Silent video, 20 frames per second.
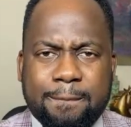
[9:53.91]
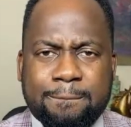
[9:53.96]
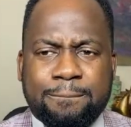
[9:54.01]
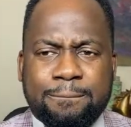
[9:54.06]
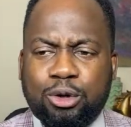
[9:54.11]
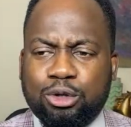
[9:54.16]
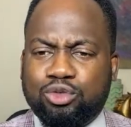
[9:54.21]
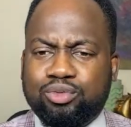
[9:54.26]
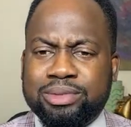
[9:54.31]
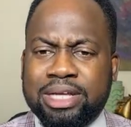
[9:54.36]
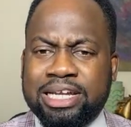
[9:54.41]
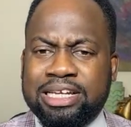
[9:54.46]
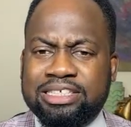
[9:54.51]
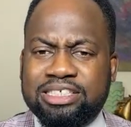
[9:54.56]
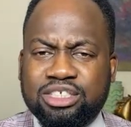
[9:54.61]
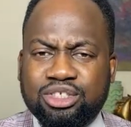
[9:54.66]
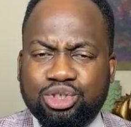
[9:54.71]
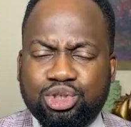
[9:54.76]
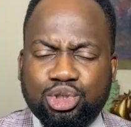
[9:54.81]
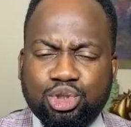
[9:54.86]
Because when I
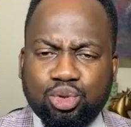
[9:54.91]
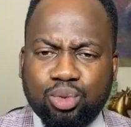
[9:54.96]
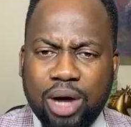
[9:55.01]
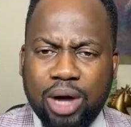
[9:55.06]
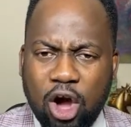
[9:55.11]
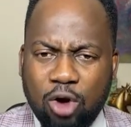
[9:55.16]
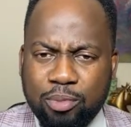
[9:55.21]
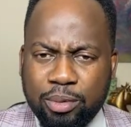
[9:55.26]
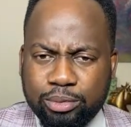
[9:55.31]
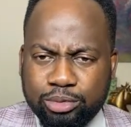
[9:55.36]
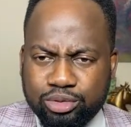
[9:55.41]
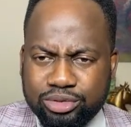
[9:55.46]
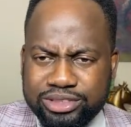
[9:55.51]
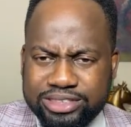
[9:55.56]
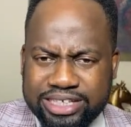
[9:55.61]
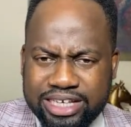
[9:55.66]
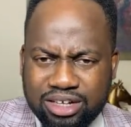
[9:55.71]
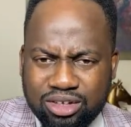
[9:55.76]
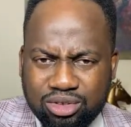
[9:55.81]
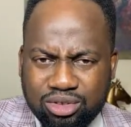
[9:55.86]
listen to you, I'll be able to
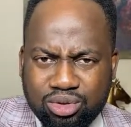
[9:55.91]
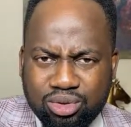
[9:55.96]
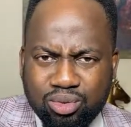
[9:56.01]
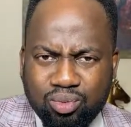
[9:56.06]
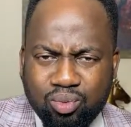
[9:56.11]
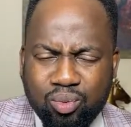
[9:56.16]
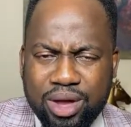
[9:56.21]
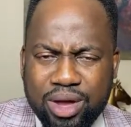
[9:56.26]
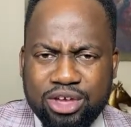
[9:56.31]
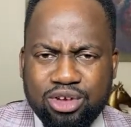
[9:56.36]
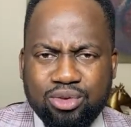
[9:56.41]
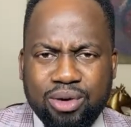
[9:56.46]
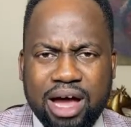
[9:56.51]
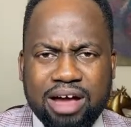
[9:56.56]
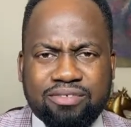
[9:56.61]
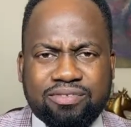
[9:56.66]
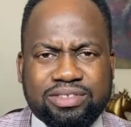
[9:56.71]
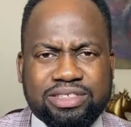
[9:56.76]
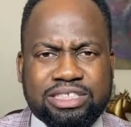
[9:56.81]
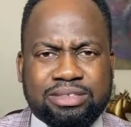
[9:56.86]
tell where you
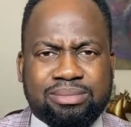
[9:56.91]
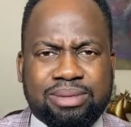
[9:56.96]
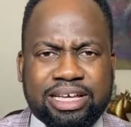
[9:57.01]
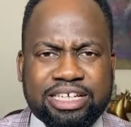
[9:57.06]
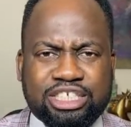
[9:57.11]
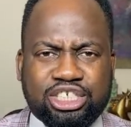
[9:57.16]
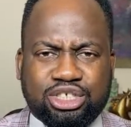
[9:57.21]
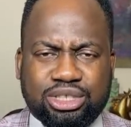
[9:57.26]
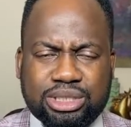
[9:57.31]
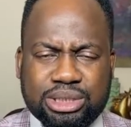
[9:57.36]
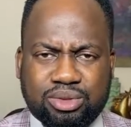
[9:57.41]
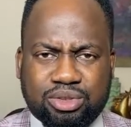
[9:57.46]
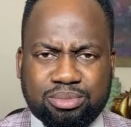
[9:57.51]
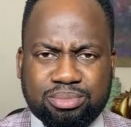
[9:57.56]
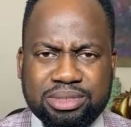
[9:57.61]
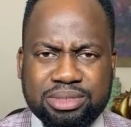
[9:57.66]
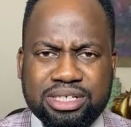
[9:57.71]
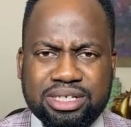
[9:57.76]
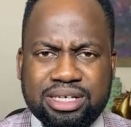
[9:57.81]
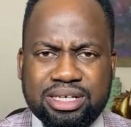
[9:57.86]
have similar interests with
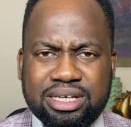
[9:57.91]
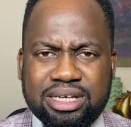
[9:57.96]
me.